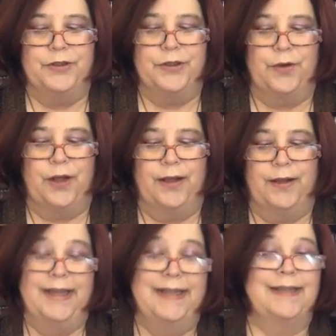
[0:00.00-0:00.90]
So,
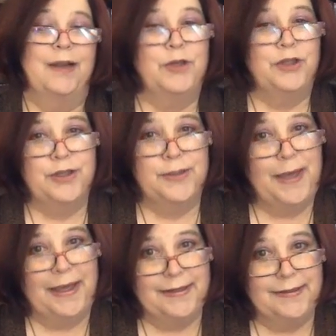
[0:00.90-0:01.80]
and it's not what you
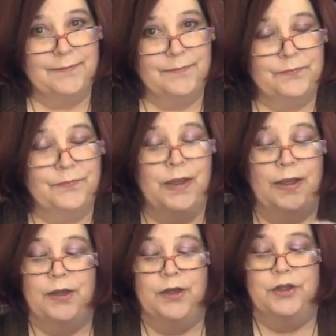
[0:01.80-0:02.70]
expect.
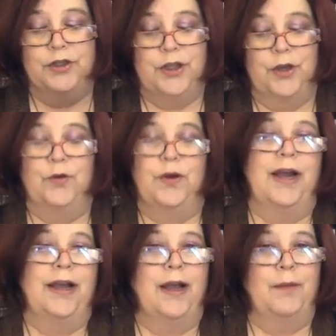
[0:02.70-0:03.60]
So
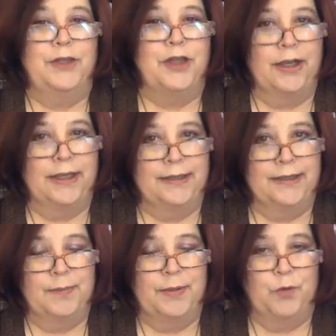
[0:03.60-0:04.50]
I'll be talking a
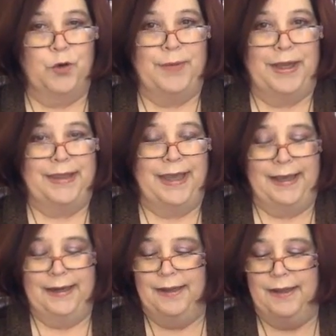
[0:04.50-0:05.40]
little bit more about
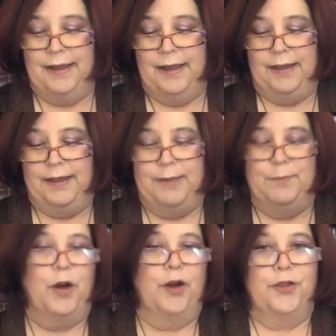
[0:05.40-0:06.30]
that in
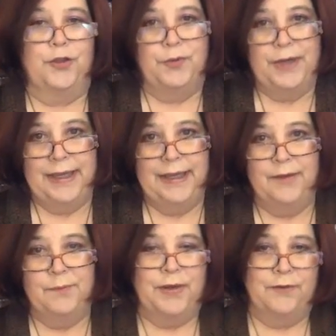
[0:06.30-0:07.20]
part three
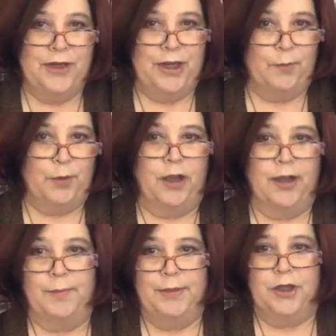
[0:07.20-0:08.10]
of my video blog.
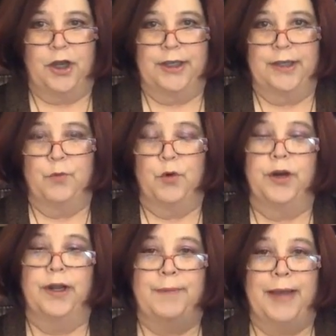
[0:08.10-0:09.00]
I'll be talking
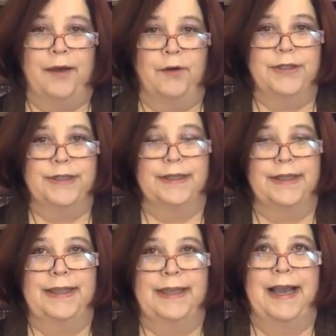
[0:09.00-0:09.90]
more about
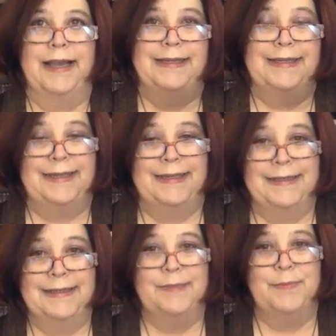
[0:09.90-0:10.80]
the
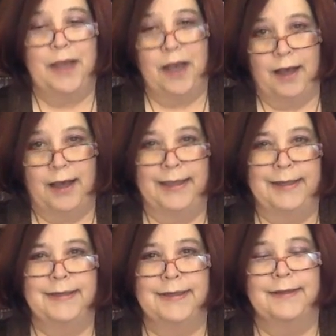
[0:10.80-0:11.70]
ideas
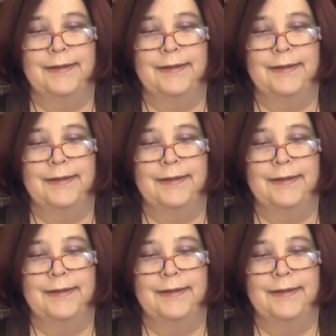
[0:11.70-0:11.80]
behind